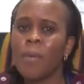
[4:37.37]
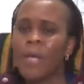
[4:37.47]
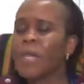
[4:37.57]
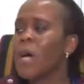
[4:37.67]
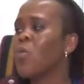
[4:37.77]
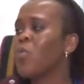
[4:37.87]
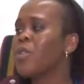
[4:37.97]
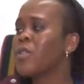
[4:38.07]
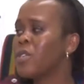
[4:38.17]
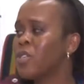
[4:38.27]
But now
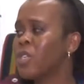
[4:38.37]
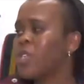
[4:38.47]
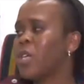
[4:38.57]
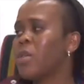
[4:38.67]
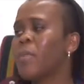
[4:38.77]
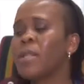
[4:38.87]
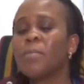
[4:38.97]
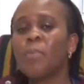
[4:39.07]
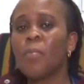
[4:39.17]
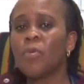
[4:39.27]
with Sister Jenny
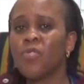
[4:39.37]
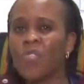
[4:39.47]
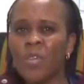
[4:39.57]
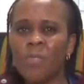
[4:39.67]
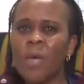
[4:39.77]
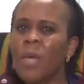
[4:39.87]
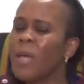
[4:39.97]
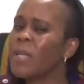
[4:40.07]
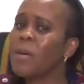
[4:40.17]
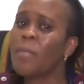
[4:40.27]
multi-purpose cream,
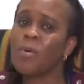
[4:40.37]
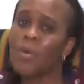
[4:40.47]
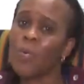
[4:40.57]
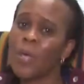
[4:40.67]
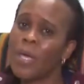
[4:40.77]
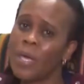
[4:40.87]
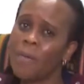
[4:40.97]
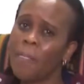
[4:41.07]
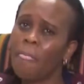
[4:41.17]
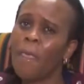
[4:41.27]
it's about a week.